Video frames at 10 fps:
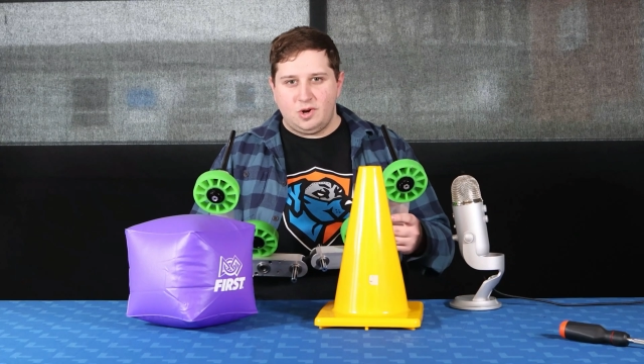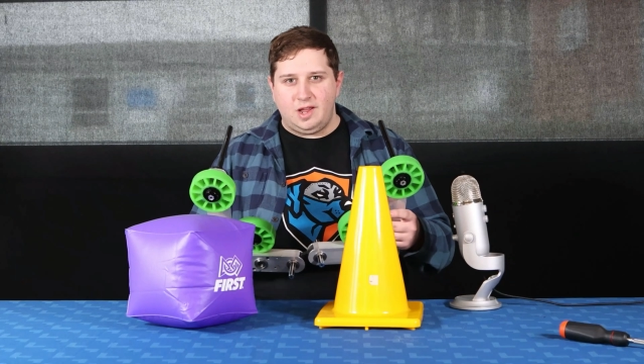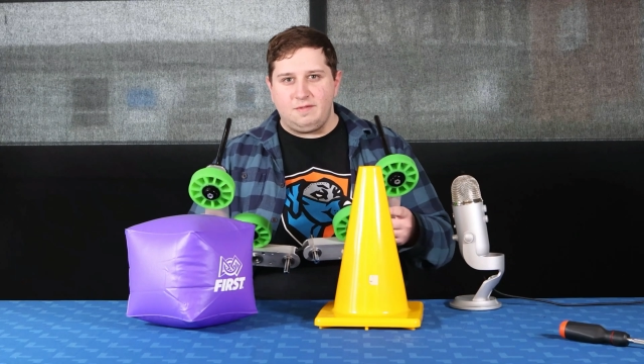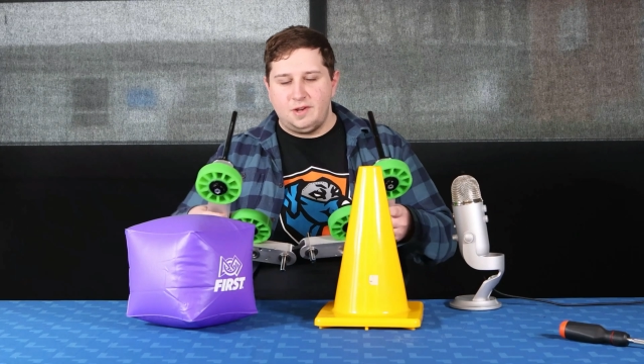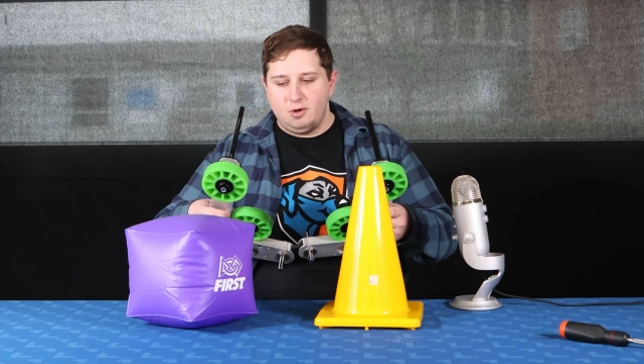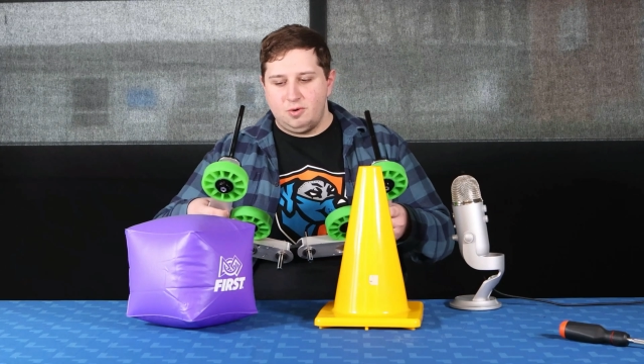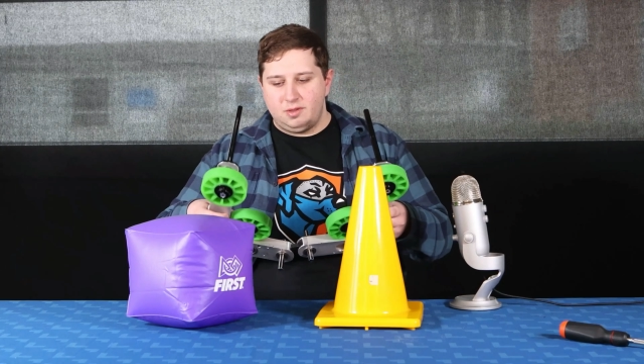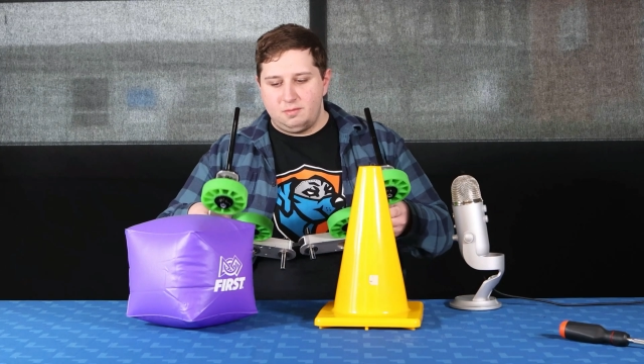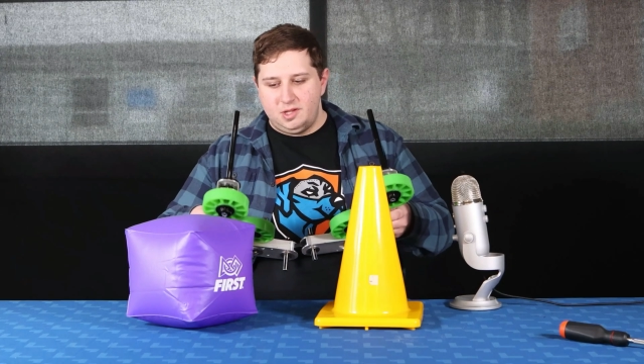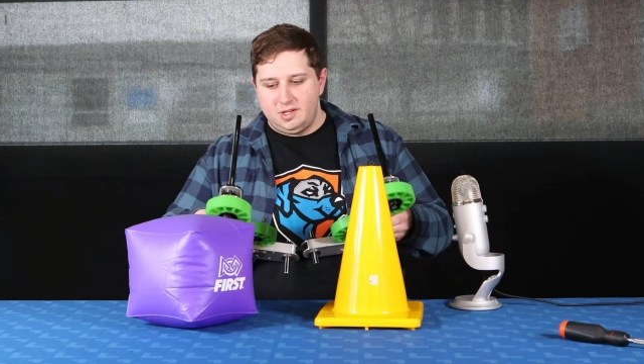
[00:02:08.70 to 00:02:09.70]
What I have here
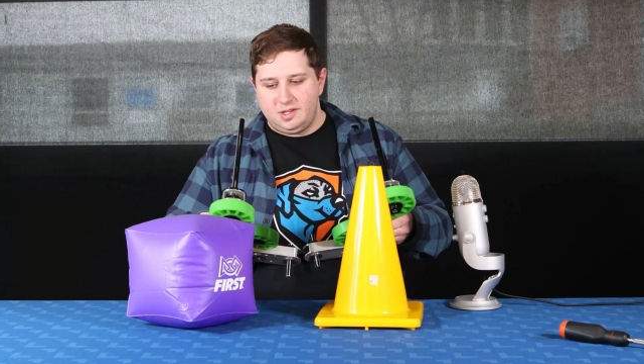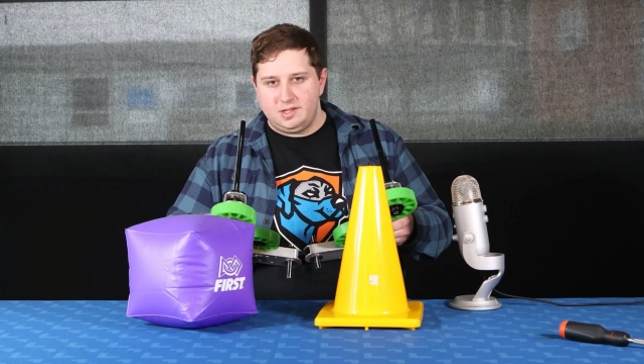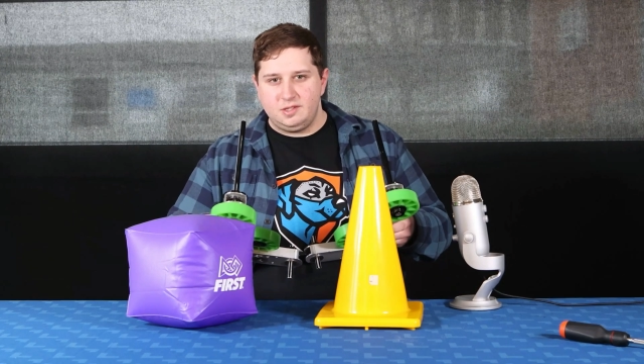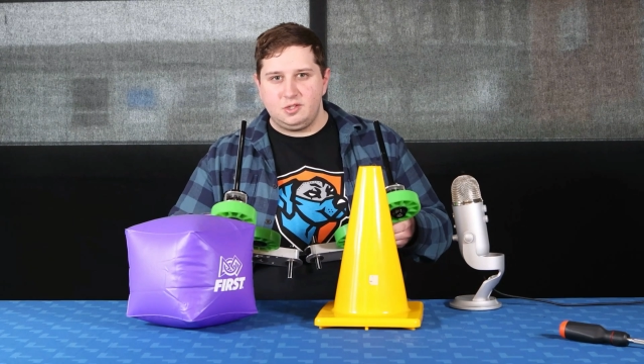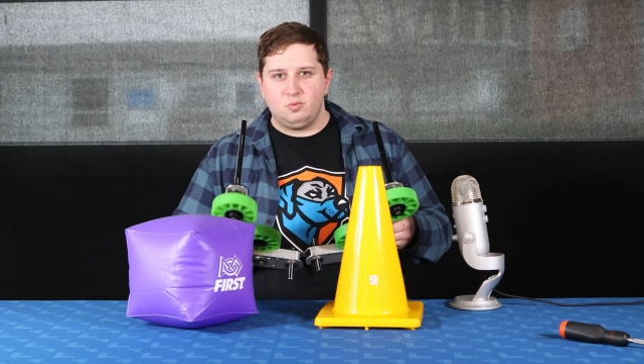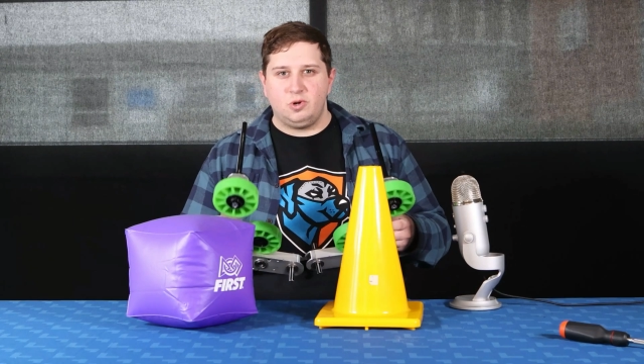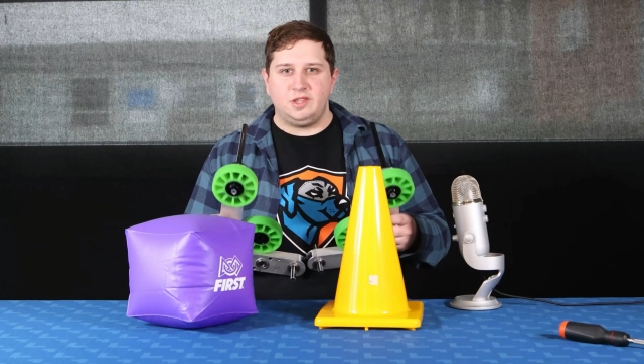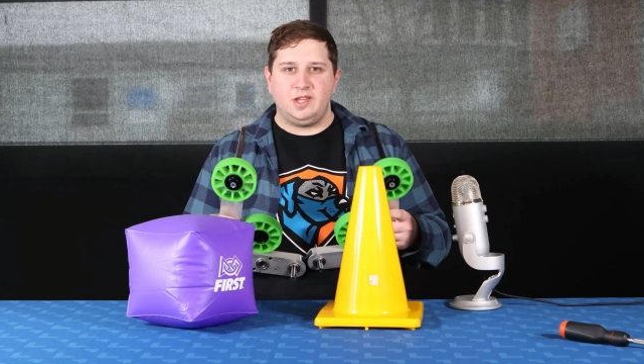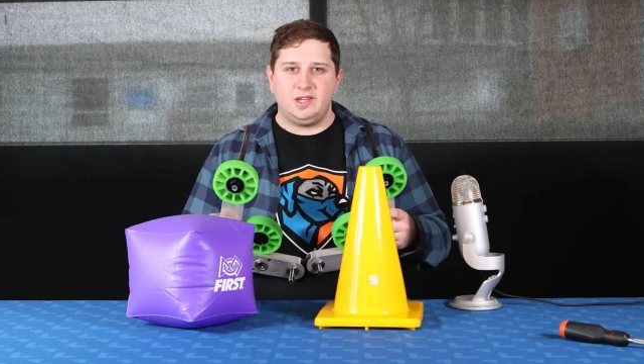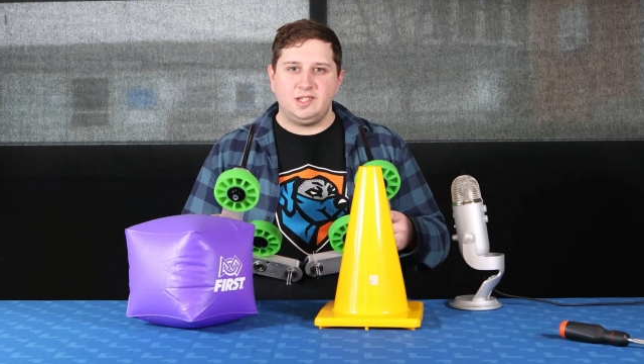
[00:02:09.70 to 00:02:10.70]
with me is one
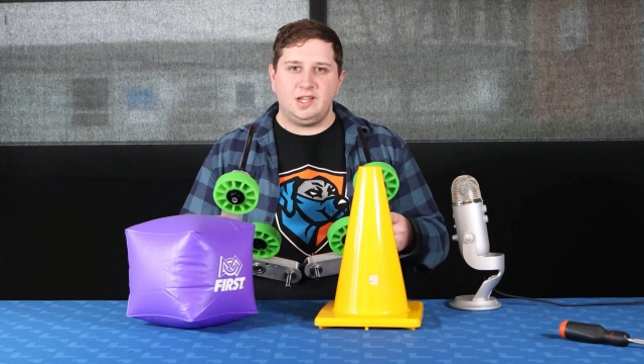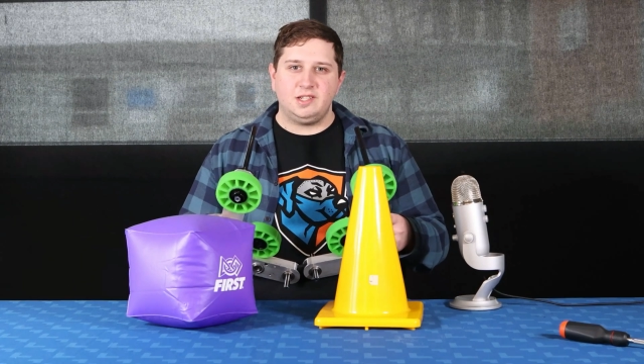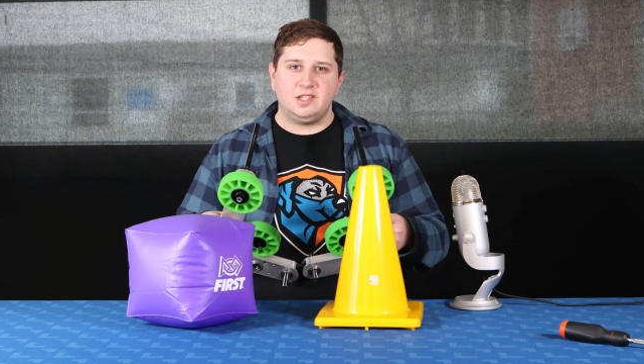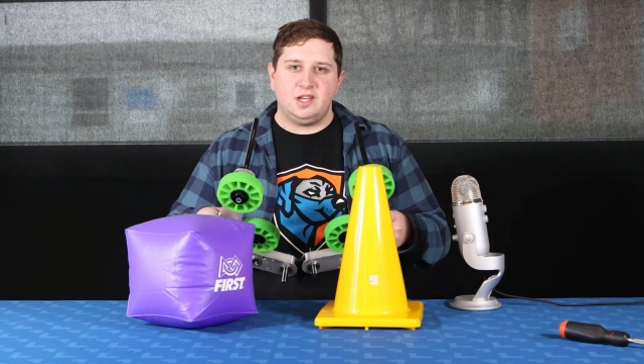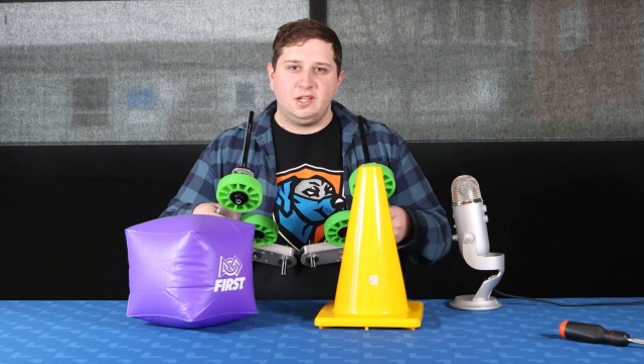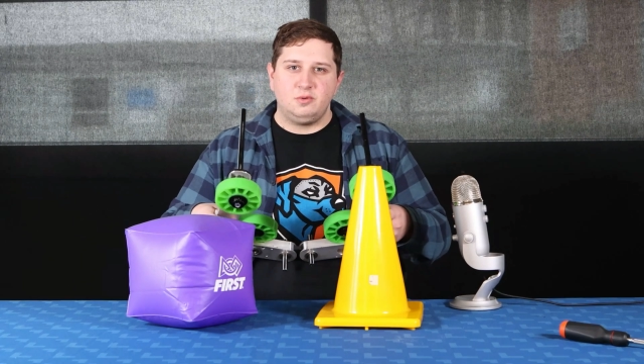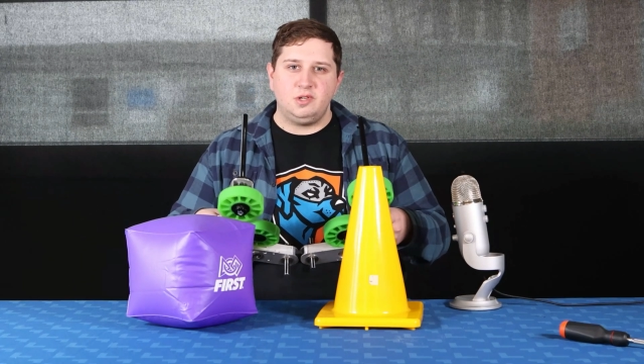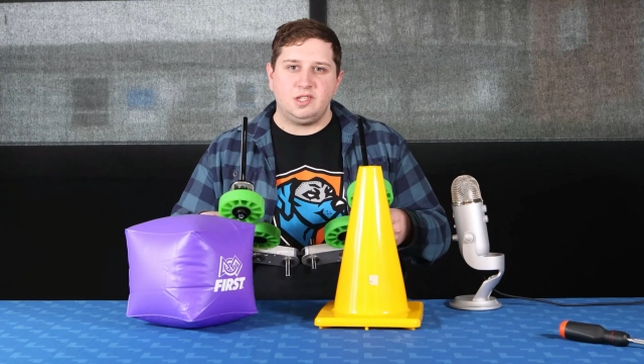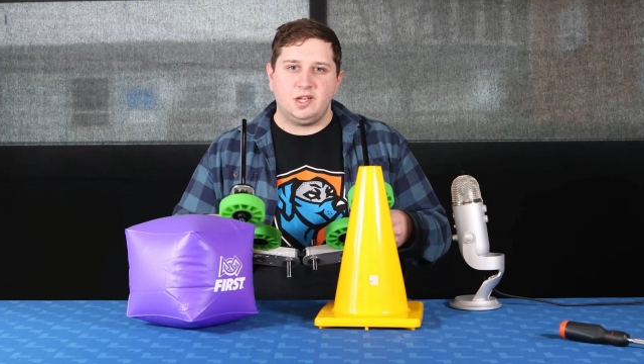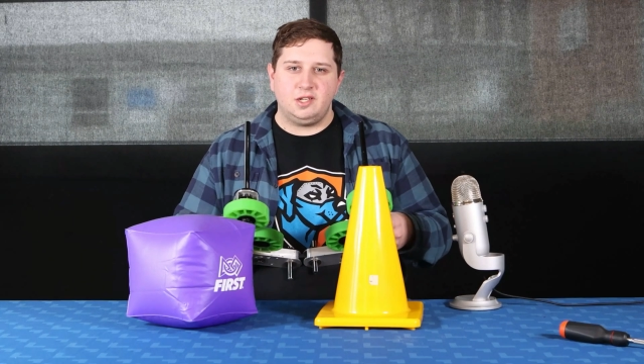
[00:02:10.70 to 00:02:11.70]
of the intake designs
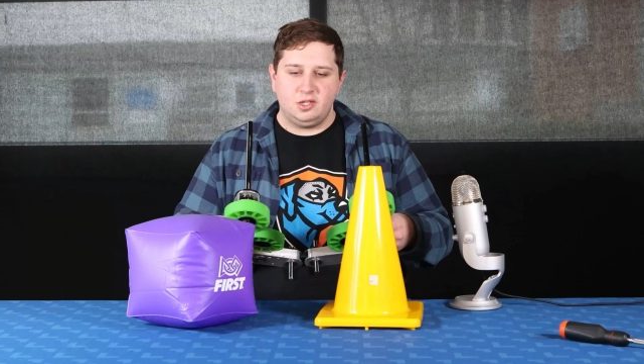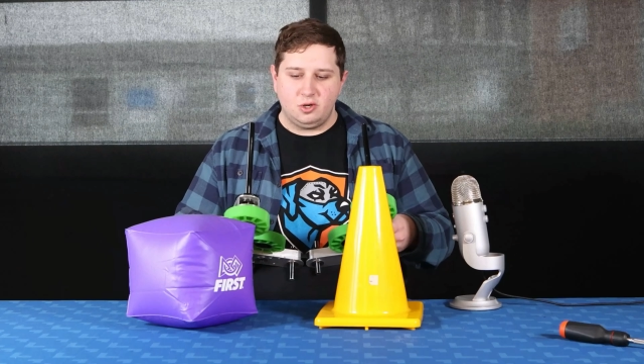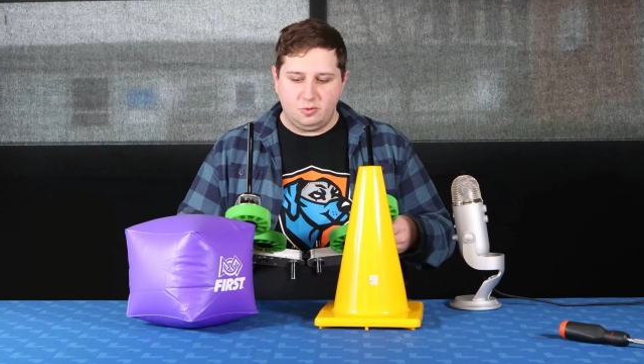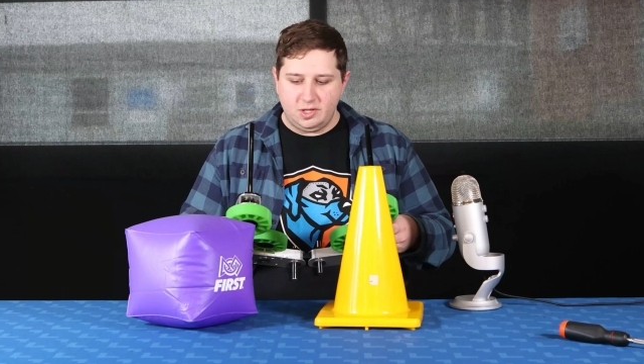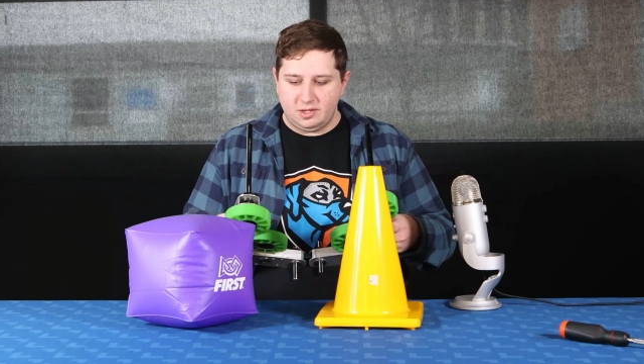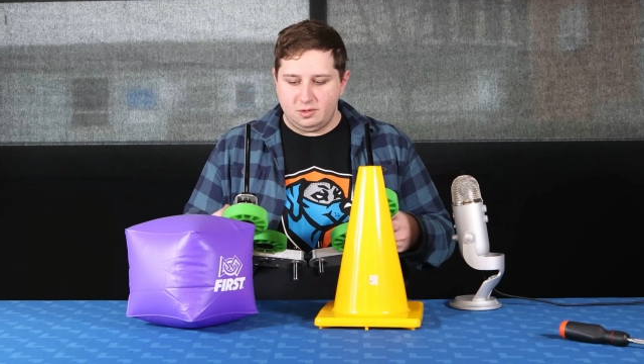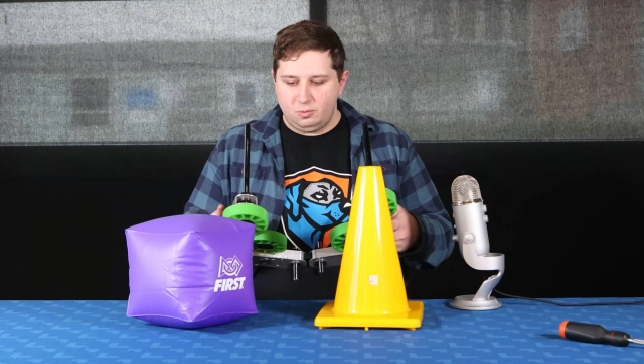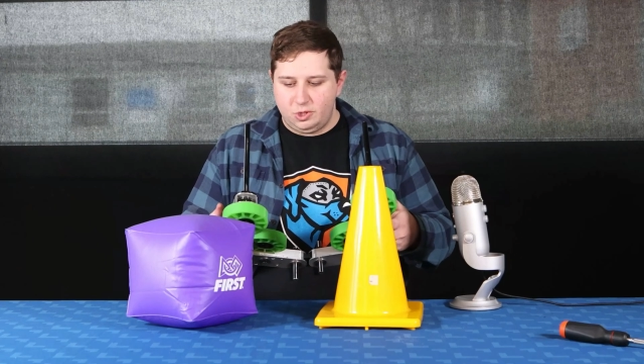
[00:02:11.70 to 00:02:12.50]
we decided to go with,